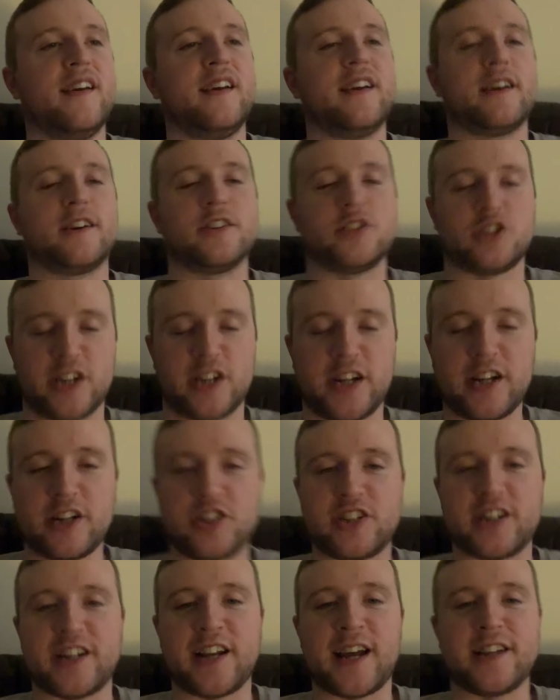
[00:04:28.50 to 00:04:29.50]
because
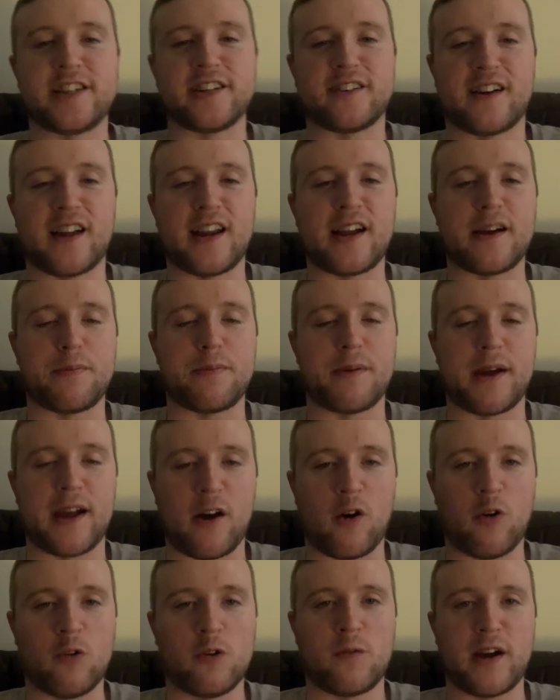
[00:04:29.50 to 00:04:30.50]
usually they develop it
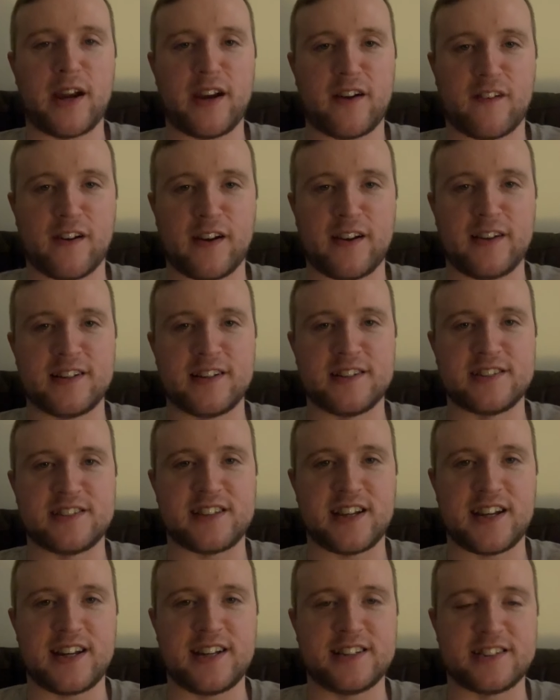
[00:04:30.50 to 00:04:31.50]
all the way through the
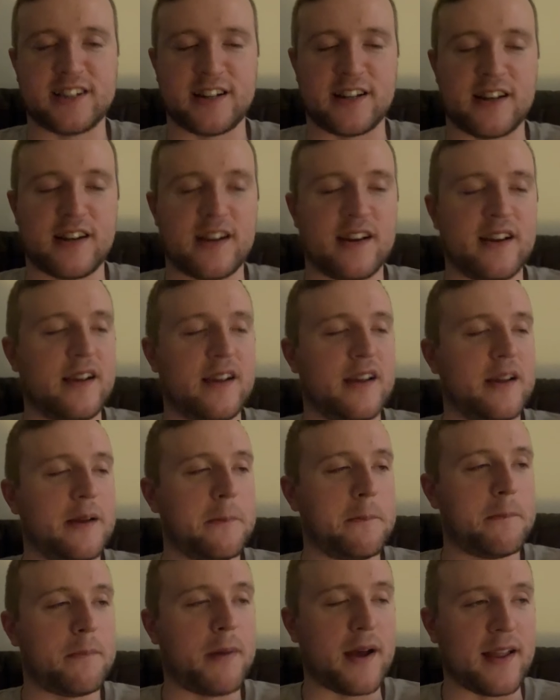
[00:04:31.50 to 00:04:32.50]
season.
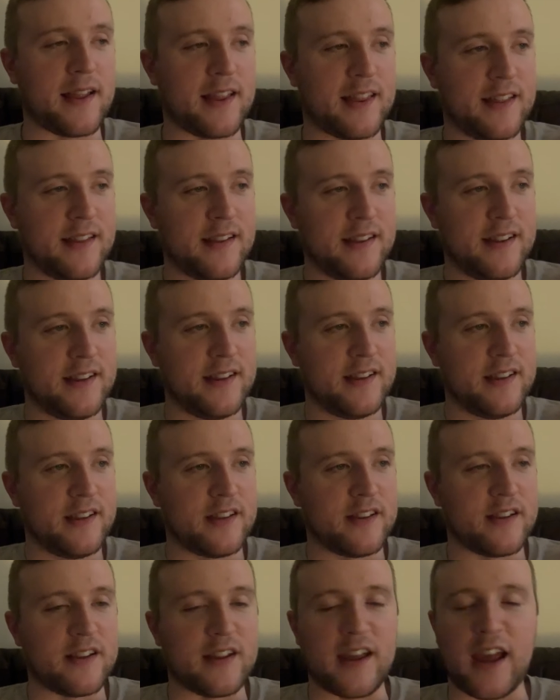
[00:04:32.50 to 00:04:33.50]
But
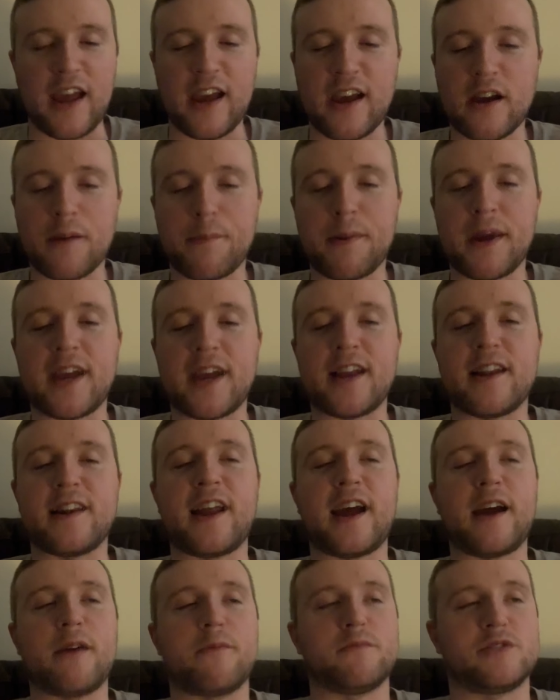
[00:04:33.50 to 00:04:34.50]
it could be an
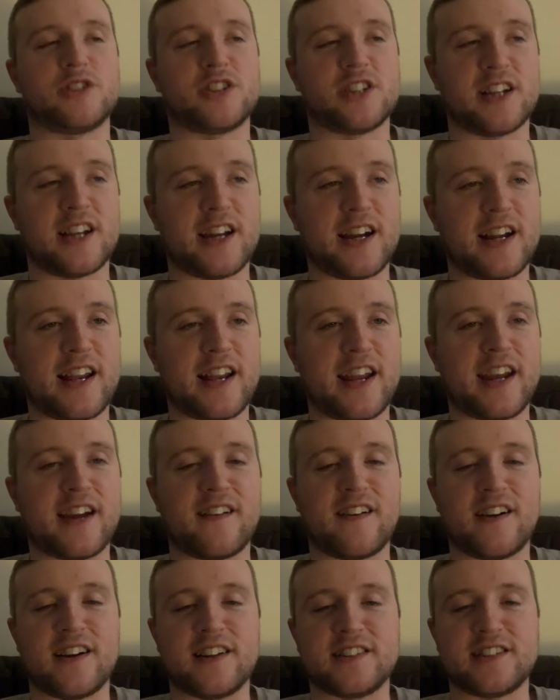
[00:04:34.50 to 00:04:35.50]
absolutely
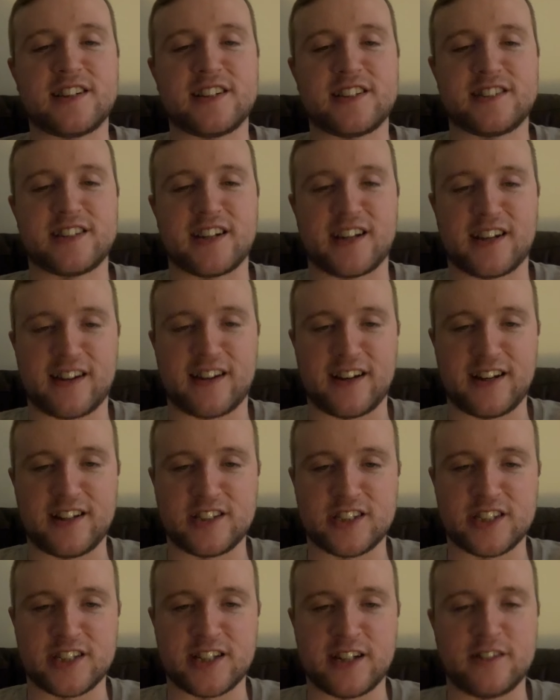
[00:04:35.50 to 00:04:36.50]
fantastic thing
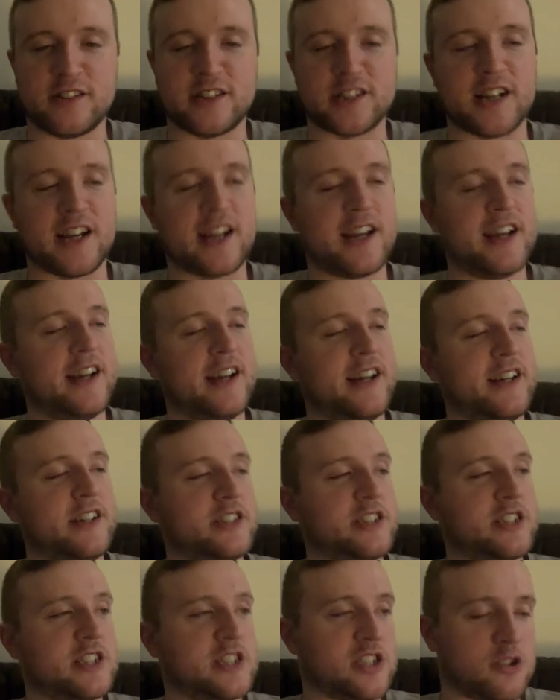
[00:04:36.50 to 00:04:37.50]
to do, to
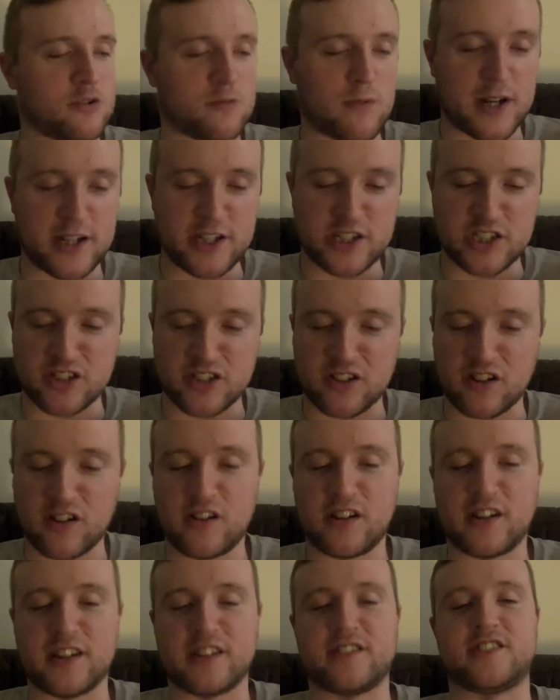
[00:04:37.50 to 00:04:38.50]
just switch
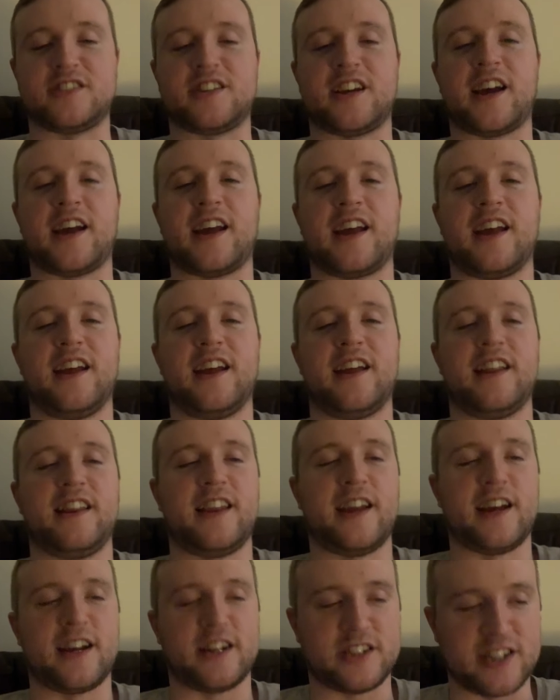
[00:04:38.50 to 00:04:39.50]
focus to
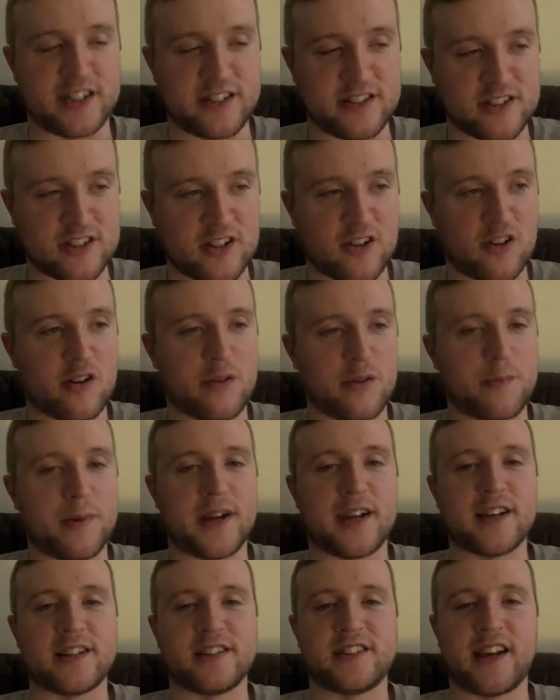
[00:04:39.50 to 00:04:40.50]
next year's car,
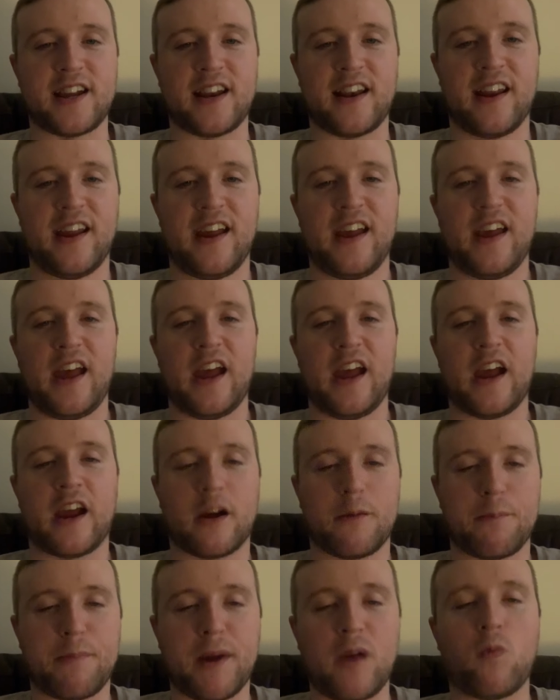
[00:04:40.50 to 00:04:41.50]
because then it
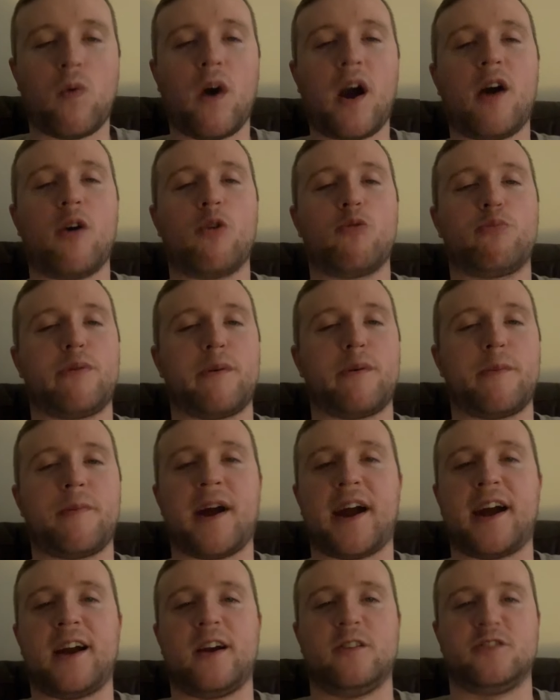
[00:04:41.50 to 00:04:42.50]
could be well
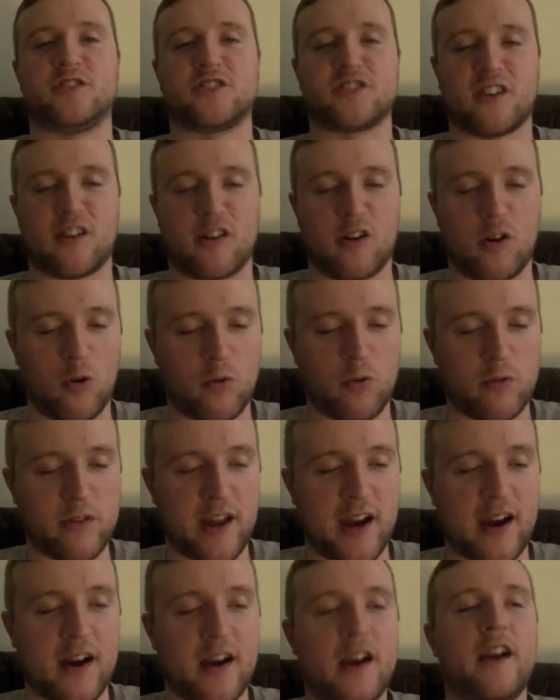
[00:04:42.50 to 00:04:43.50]
prepared for all
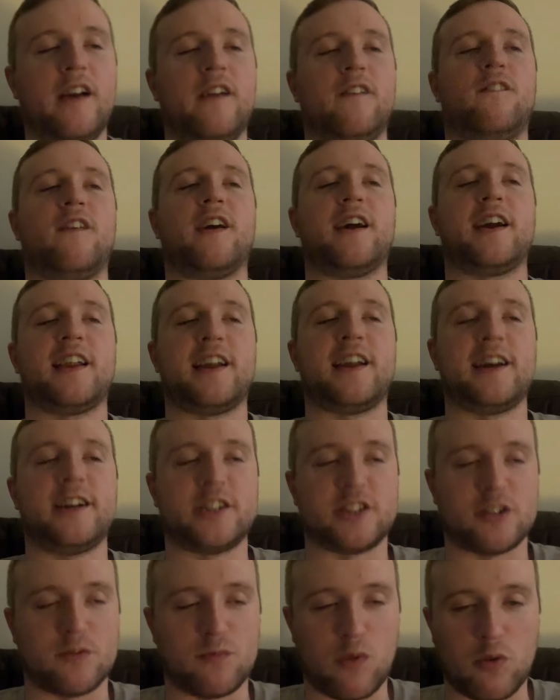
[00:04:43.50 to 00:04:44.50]
the
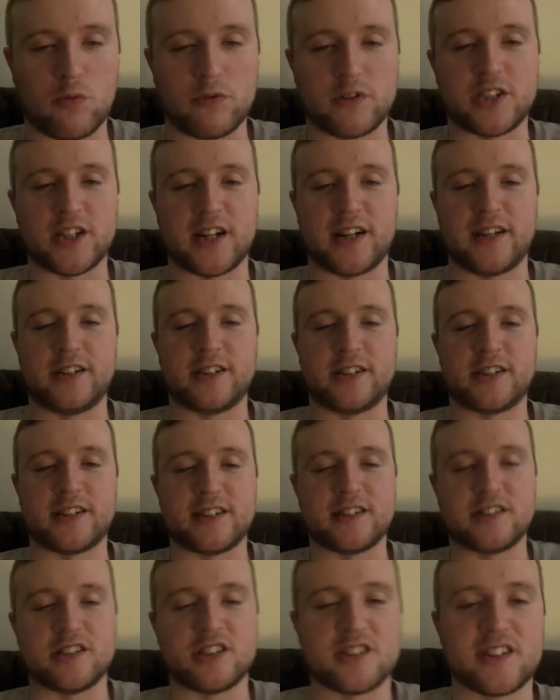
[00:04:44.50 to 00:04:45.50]
regulation rule
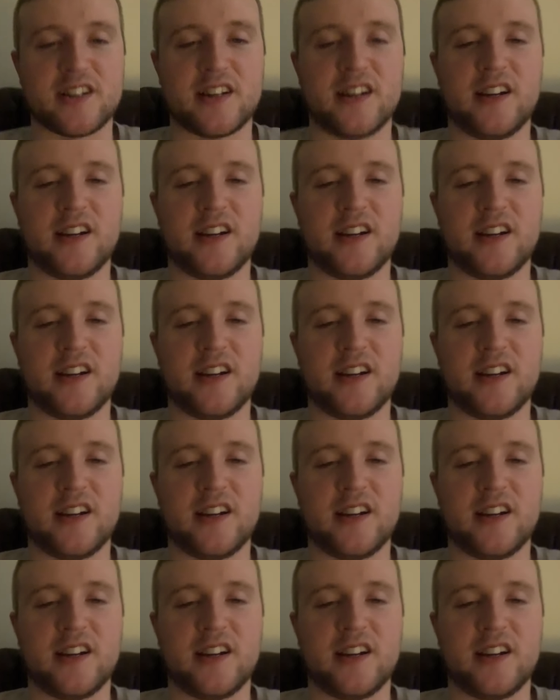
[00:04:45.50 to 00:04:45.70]
changes.